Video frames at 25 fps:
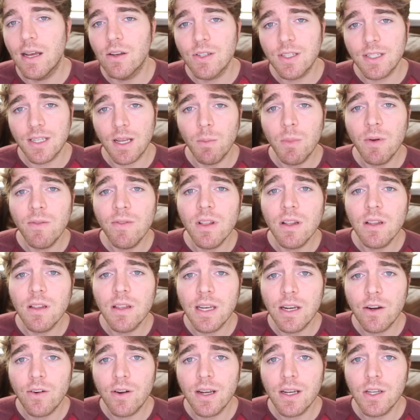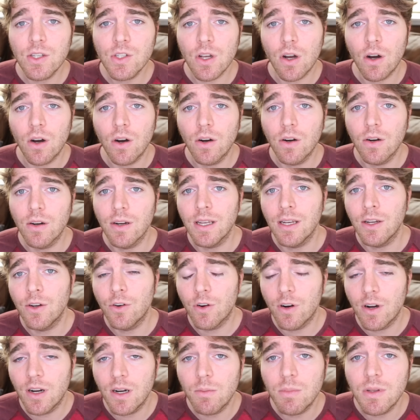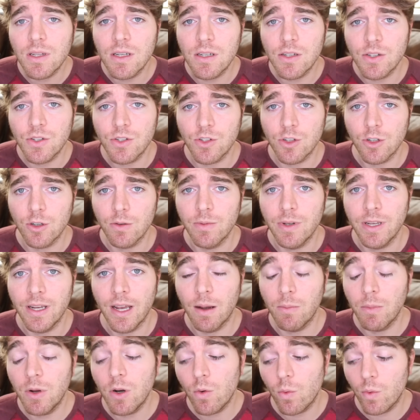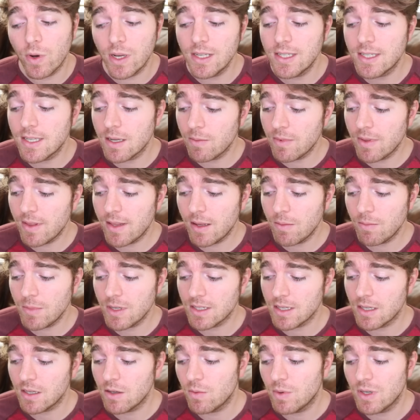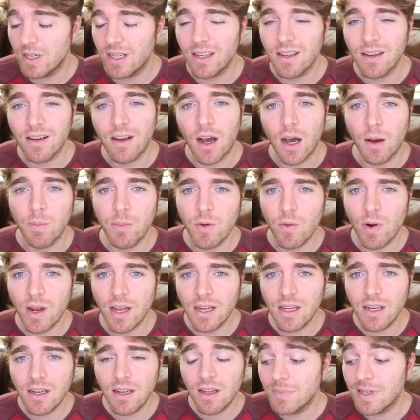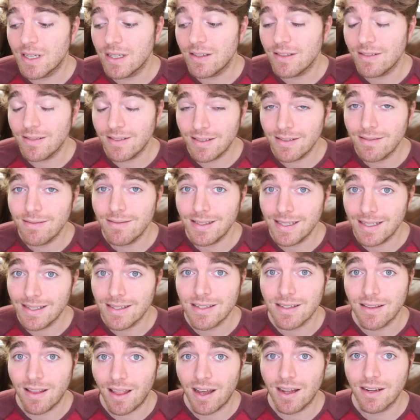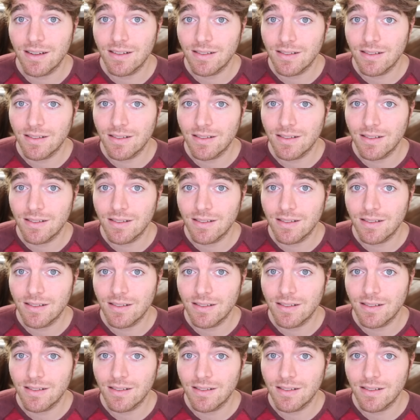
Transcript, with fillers: now some of the lyrics are incredibly disturbing. I'm gonna read some of them because I don't want to get copyrighted, but it's a lot.